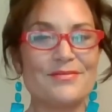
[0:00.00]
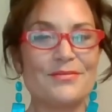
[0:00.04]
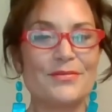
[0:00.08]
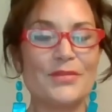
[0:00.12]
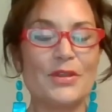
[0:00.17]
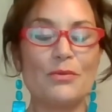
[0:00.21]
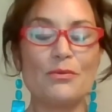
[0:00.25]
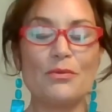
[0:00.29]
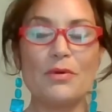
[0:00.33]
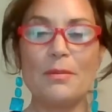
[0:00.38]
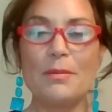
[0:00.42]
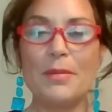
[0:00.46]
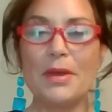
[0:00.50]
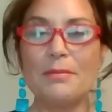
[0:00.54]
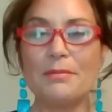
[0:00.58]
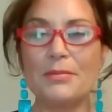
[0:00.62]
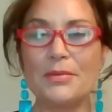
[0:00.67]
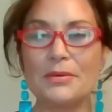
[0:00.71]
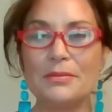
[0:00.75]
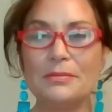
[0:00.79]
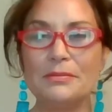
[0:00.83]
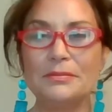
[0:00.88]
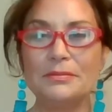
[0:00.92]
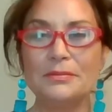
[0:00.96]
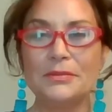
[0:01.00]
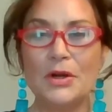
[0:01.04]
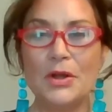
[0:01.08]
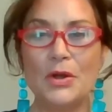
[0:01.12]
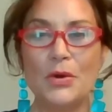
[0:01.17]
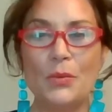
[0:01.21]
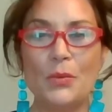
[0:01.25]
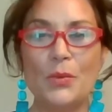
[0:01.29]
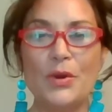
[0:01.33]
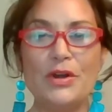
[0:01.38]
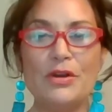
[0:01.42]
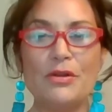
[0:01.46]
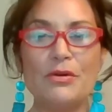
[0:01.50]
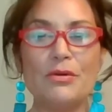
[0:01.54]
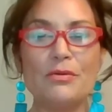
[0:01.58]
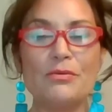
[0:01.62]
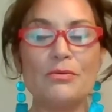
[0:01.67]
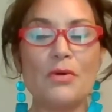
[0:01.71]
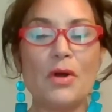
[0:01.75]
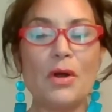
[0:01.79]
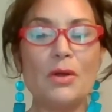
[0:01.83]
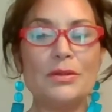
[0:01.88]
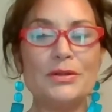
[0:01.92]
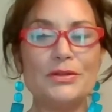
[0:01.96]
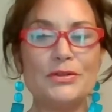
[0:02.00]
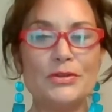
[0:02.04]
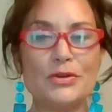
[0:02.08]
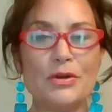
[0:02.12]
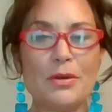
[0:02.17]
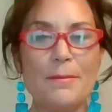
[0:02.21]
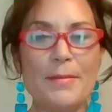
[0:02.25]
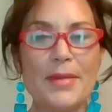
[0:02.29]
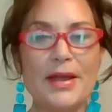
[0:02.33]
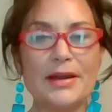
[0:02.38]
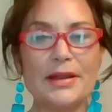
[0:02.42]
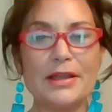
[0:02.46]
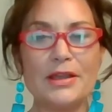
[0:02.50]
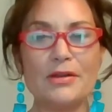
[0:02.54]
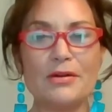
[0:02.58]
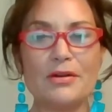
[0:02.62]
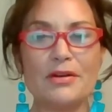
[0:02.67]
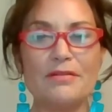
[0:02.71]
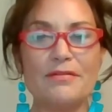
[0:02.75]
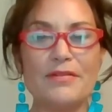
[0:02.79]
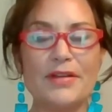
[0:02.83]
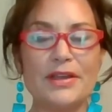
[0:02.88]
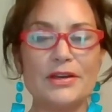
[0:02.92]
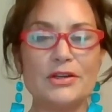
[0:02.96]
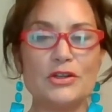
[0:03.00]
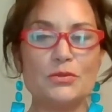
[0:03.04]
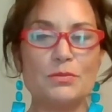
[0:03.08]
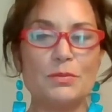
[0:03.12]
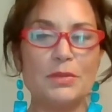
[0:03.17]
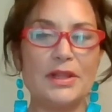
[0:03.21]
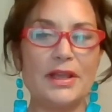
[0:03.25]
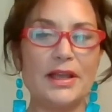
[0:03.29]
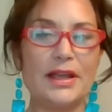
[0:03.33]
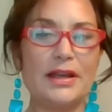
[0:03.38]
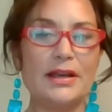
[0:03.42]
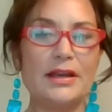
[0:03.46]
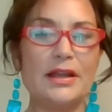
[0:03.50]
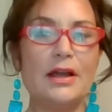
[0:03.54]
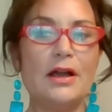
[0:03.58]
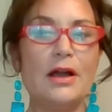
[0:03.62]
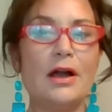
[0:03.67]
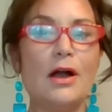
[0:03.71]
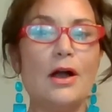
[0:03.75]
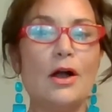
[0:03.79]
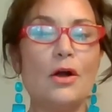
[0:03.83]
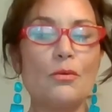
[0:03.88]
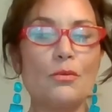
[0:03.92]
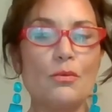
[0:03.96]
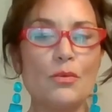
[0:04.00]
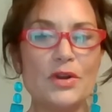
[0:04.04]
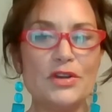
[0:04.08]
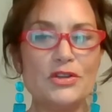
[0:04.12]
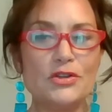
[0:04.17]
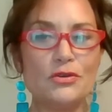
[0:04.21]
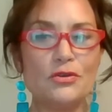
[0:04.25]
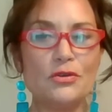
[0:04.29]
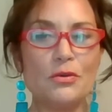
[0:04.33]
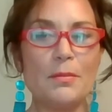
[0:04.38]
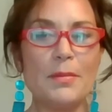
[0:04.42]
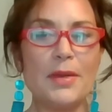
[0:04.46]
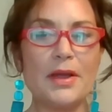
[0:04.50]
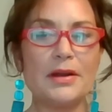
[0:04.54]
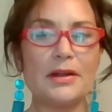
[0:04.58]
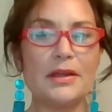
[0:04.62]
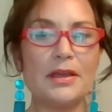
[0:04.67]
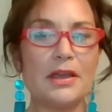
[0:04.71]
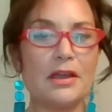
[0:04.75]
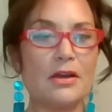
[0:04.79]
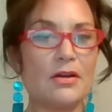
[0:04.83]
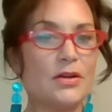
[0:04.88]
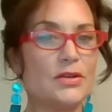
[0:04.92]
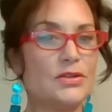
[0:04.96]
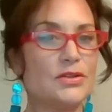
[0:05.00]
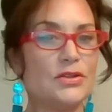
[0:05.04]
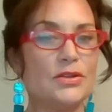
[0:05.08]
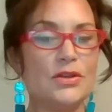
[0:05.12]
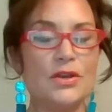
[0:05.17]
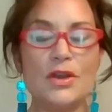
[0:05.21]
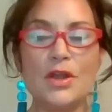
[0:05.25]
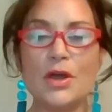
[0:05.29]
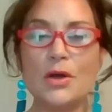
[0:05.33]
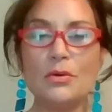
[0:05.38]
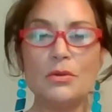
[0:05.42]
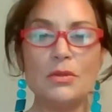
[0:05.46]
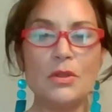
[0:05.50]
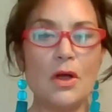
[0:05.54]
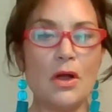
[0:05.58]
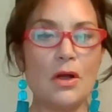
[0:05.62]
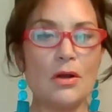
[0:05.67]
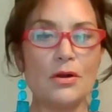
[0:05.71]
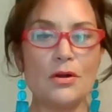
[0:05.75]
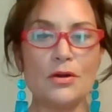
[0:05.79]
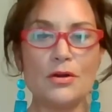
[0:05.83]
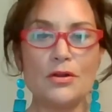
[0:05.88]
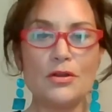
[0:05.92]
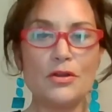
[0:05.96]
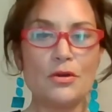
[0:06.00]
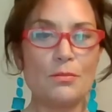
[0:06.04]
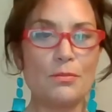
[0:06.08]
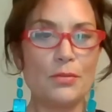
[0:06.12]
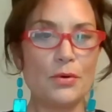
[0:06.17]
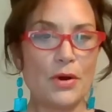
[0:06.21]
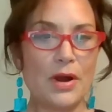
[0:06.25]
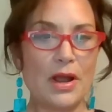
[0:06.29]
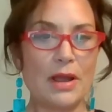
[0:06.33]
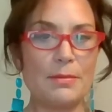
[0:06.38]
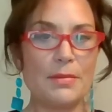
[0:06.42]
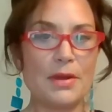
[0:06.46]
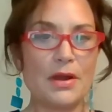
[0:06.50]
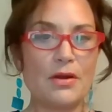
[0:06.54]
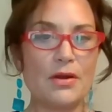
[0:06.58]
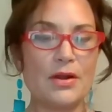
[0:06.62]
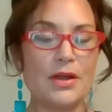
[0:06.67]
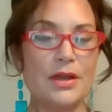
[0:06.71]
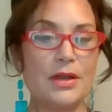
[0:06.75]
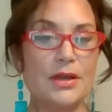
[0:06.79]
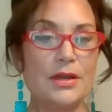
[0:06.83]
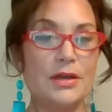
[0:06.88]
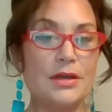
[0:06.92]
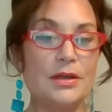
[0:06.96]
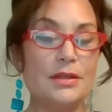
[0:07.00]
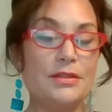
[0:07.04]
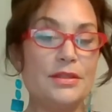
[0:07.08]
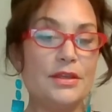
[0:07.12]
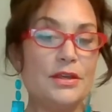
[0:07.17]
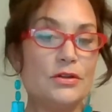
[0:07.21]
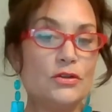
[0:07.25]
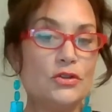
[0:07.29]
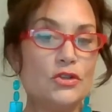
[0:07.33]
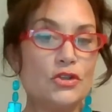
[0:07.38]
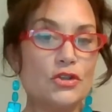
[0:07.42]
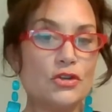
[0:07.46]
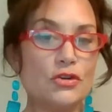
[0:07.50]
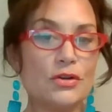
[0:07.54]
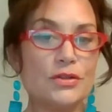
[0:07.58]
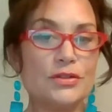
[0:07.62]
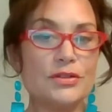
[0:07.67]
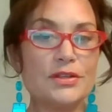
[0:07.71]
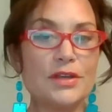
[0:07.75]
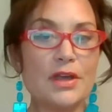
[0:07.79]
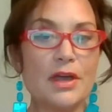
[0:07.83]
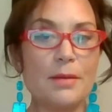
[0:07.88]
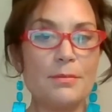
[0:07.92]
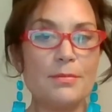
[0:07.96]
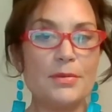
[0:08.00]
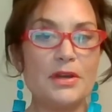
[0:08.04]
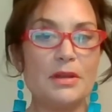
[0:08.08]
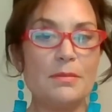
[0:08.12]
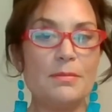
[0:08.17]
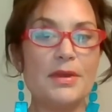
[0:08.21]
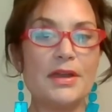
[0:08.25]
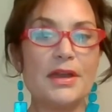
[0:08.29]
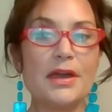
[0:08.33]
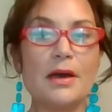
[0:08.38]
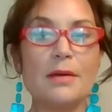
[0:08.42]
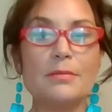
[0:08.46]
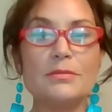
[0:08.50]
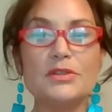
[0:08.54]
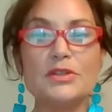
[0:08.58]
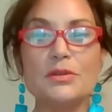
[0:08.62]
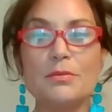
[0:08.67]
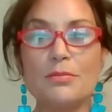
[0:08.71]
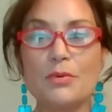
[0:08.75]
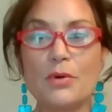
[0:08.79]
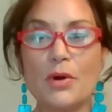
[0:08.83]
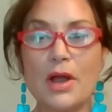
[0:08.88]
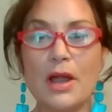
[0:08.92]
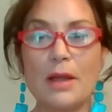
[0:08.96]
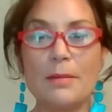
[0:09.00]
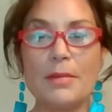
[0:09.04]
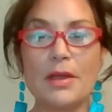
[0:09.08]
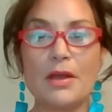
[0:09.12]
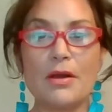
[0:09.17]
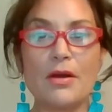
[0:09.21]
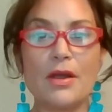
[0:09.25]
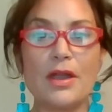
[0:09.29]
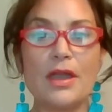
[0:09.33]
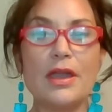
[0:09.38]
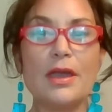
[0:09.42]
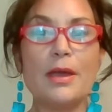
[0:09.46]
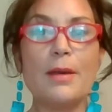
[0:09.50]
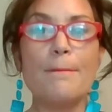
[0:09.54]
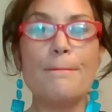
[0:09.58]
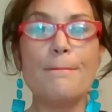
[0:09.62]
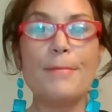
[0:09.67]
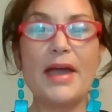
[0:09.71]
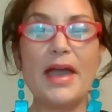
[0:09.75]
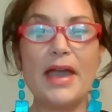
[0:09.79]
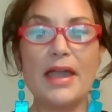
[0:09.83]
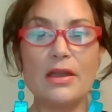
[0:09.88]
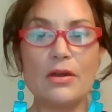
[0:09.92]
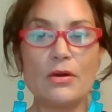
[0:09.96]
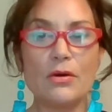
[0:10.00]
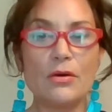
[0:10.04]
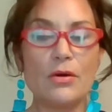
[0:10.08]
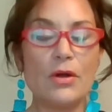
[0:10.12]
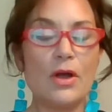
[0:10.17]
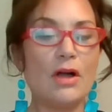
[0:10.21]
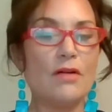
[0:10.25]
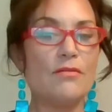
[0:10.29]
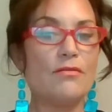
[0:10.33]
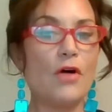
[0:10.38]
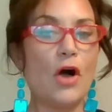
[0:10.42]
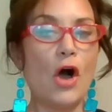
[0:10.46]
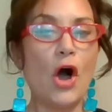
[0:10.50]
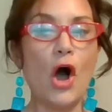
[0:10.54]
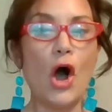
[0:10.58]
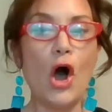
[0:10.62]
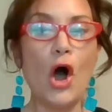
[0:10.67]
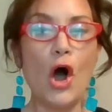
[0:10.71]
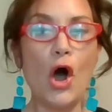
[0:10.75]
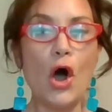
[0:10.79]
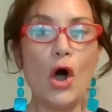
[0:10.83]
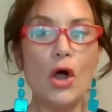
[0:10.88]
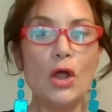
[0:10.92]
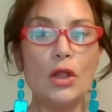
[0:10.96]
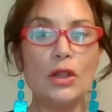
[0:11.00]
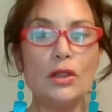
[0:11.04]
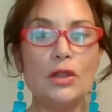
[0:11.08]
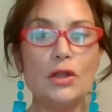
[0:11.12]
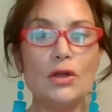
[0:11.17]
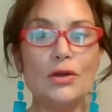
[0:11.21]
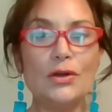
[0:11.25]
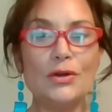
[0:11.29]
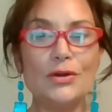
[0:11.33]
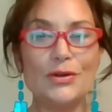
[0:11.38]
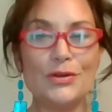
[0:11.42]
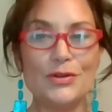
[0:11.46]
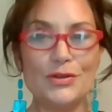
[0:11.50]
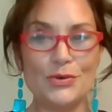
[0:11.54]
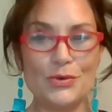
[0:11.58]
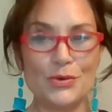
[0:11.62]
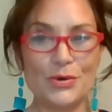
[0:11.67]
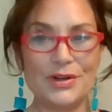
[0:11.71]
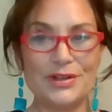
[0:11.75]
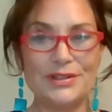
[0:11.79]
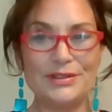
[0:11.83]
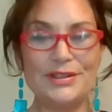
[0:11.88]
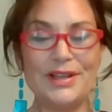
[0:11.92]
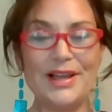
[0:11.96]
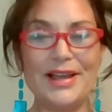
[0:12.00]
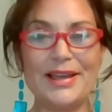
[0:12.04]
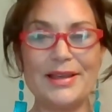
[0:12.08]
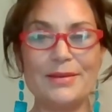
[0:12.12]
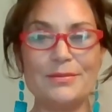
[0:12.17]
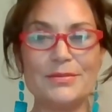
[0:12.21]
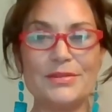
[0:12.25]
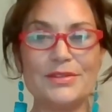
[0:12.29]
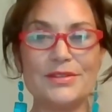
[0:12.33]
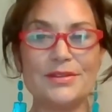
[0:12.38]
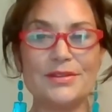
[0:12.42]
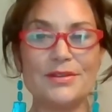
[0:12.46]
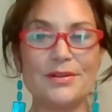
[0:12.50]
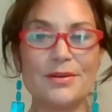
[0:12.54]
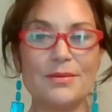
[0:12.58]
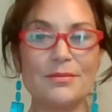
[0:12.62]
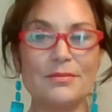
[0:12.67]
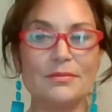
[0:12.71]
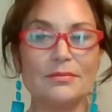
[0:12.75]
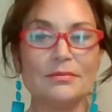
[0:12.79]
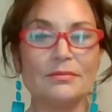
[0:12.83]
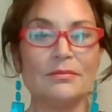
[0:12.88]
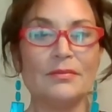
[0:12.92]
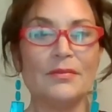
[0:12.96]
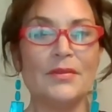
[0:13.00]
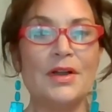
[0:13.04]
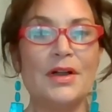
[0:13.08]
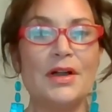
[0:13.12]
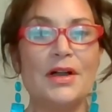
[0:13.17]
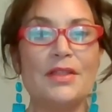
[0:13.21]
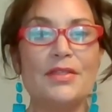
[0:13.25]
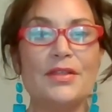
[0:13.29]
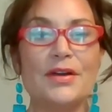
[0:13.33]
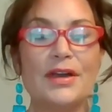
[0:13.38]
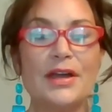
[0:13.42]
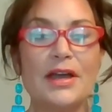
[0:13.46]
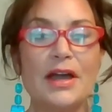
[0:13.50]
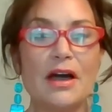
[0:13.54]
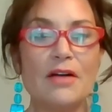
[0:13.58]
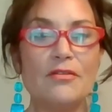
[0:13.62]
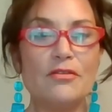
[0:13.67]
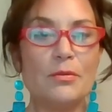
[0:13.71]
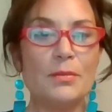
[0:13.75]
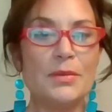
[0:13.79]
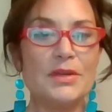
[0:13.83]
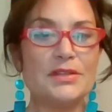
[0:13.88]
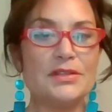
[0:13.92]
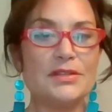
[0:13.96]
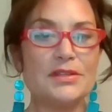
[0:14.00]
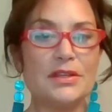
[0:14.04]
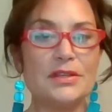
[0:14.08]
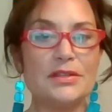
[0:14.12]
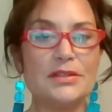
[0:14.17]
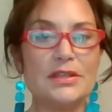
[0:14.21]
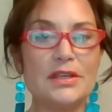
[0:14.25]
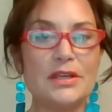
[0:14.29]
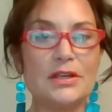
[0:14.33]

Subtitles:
Remember, when you enroll into a Medicare Advantage plan, original Medicare is no longer your primary. The insurance company becomes the primary payer of all your claims. The government sends the